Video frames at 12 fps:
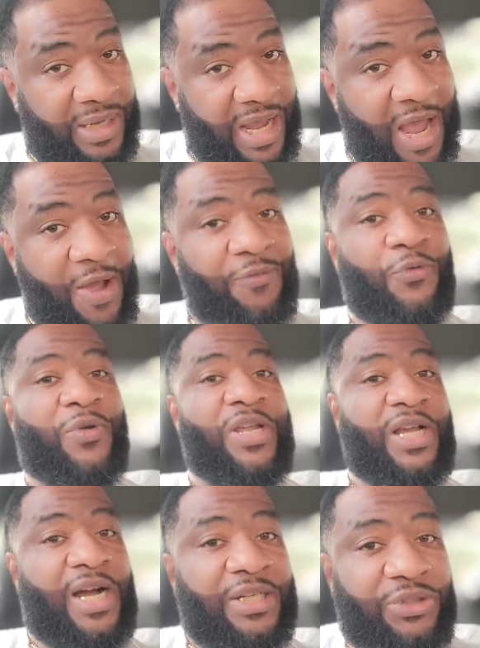I'm going
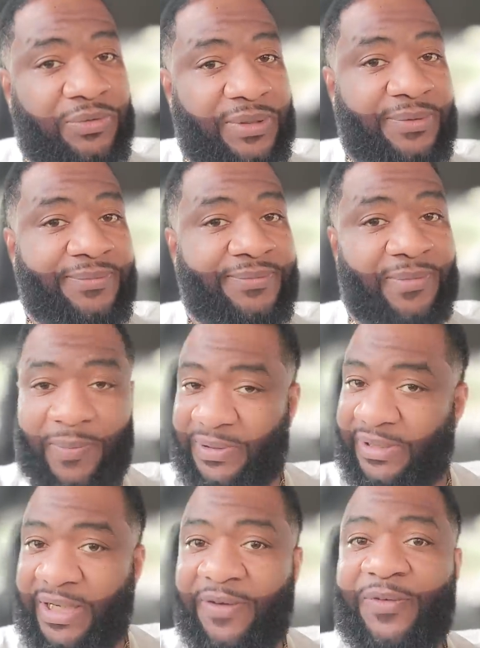to
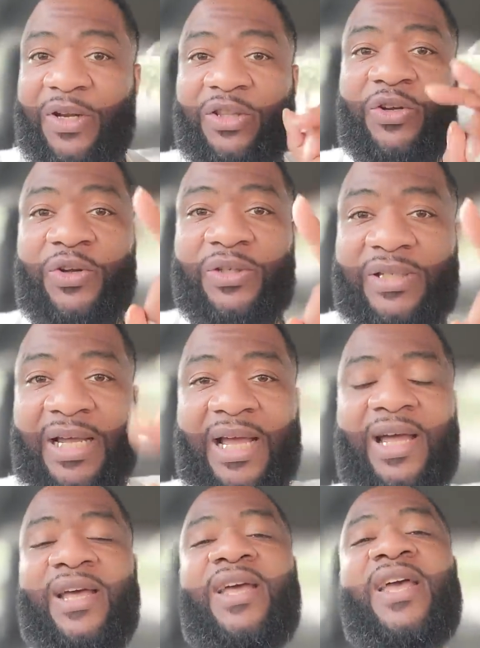say it for the third
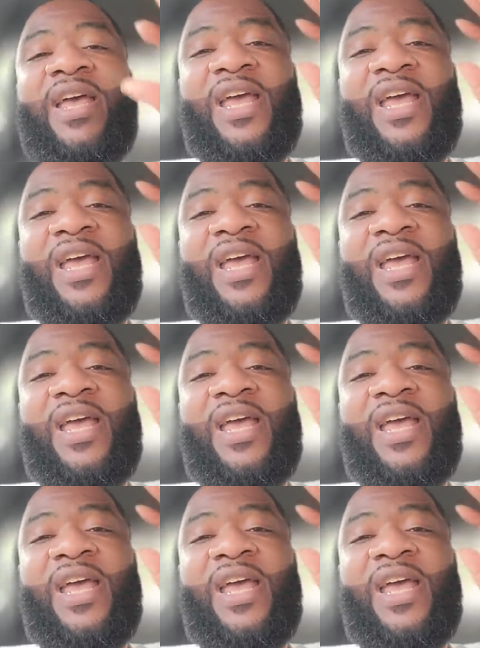time,